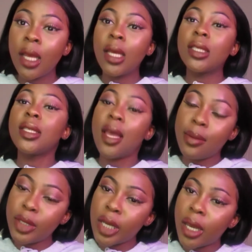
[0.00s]

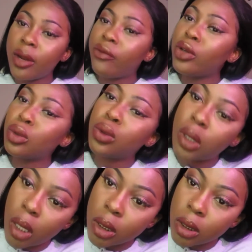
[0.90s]
Snapchat at
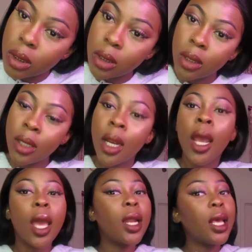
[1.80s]
Officialtashaa,
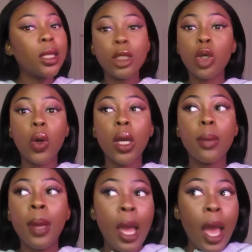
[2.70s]
and Instagram
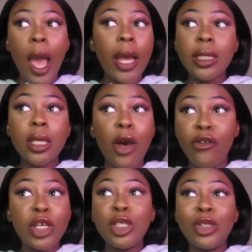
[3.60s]
at
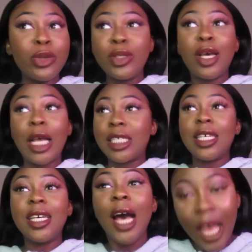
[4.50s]

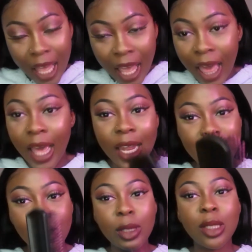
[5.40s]
Officialtashaa. And
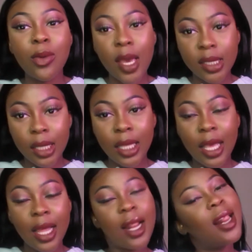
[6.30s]
that's with 2 A's at the end.